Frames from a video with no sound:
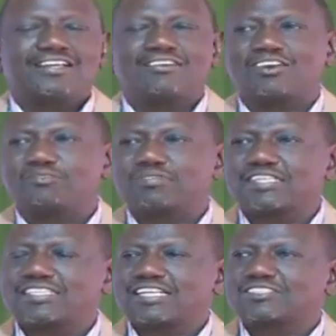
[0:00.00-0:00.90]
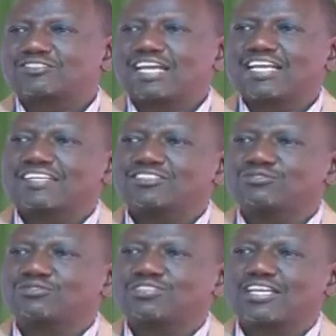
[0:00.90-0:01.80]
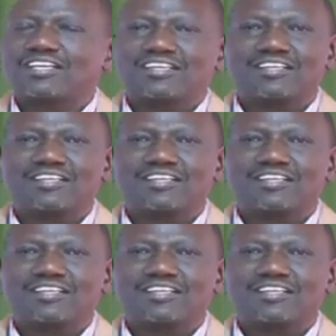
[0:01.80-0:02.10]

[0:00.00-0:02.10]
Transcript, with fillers: our competitors trying to say